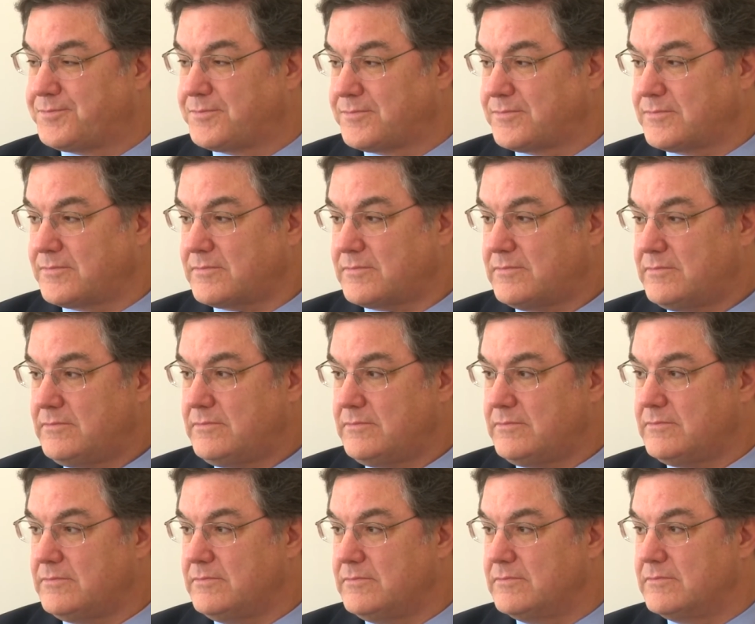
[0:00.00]
Great.
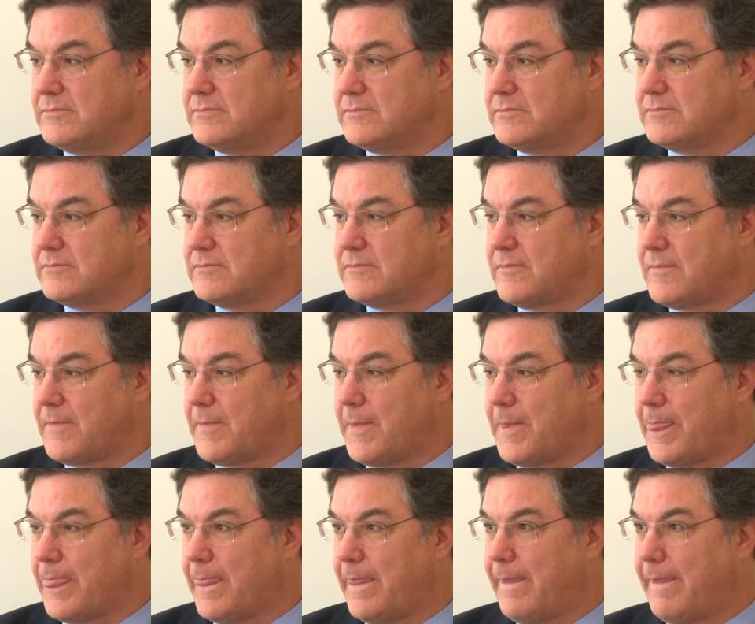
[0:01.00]
So Andrea, I'm going to
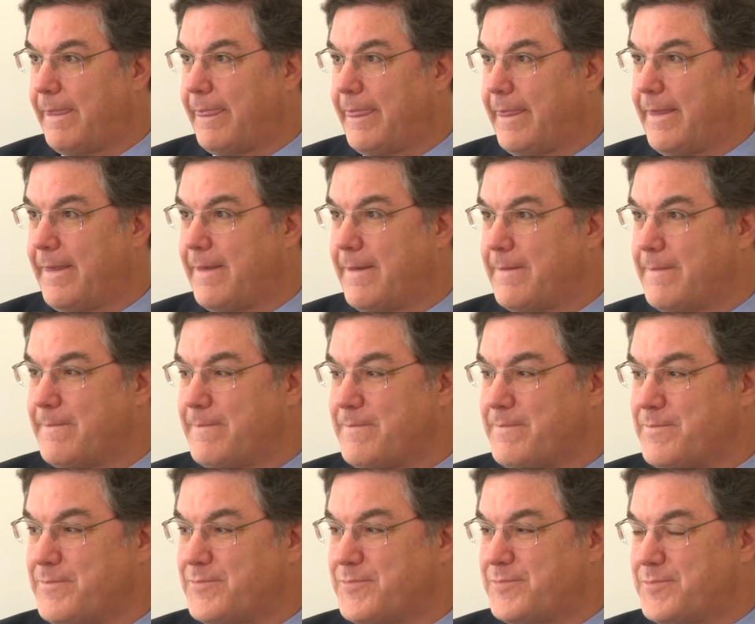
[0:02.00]
turn it over to
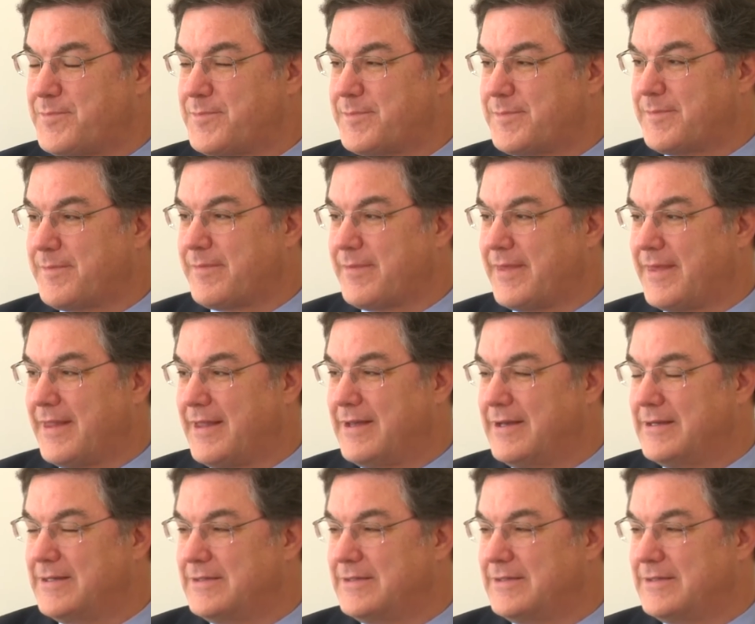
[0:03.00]
you, give you a chance to speak.